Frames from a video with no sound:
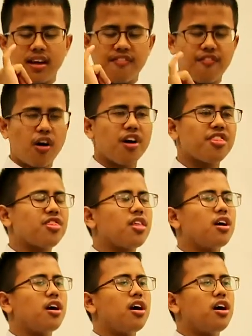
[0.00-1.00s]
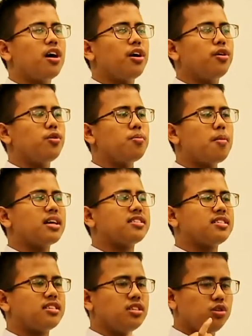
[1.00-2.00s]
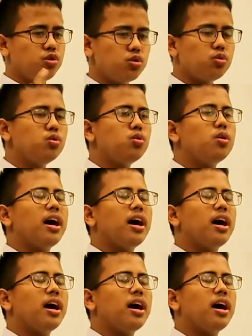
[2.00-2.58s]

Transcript: Fourth, you must do.